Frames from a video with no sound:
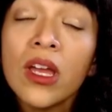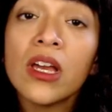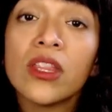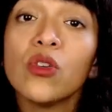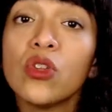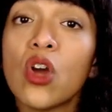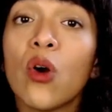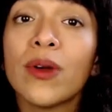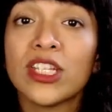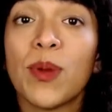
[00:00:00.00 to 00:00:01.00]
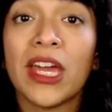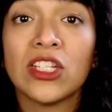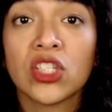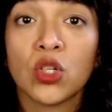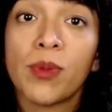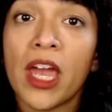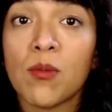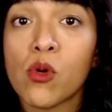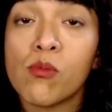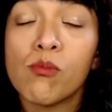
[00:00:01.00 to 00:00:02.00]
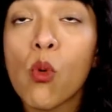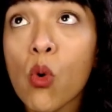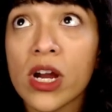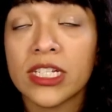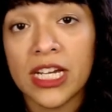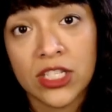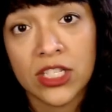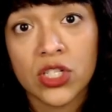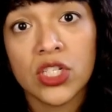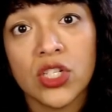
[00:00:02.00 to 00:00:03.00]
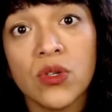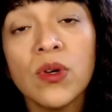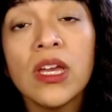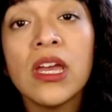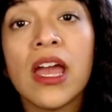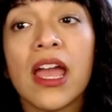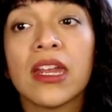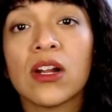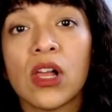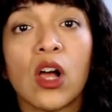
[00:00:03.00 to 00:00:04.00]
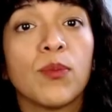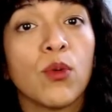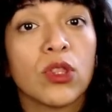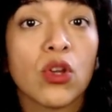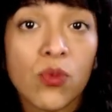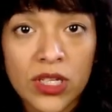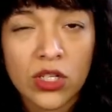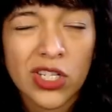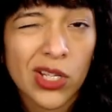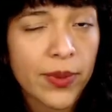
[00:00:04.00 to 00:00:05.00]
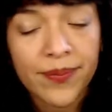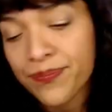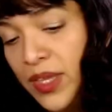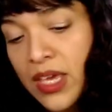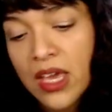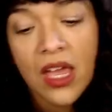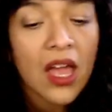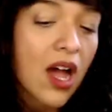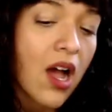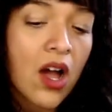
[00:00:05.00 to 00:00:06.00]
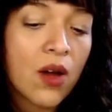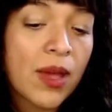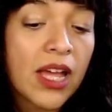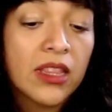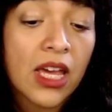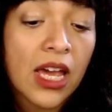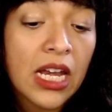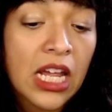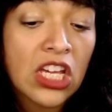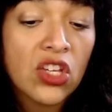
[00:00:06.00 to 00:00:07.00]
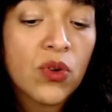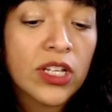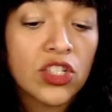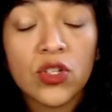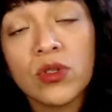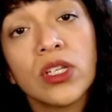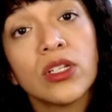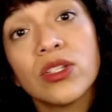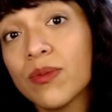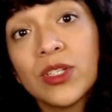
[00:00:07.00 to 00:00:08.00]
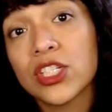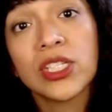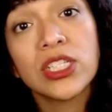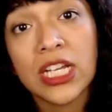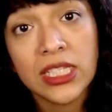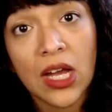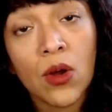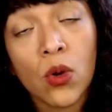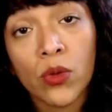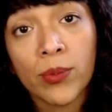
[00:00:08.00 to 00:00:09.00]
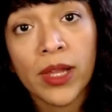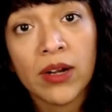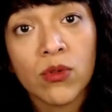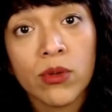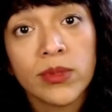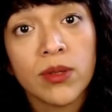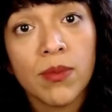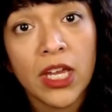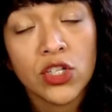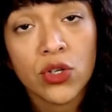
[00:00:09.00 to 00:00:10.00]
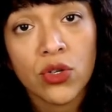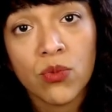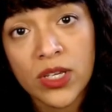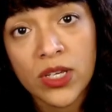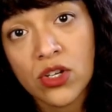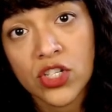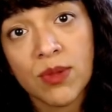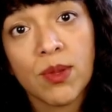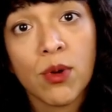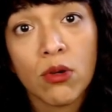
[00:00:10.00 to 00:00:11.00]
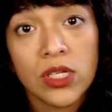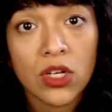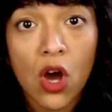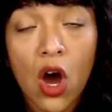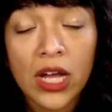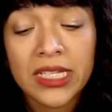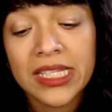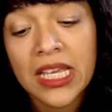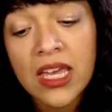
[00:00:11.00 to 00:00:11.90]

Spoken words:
you know which pages to pay more attention to, and it'll help you with your research a little bit. And then you can just test out all the platforms, make sure you research them, the pros and cons,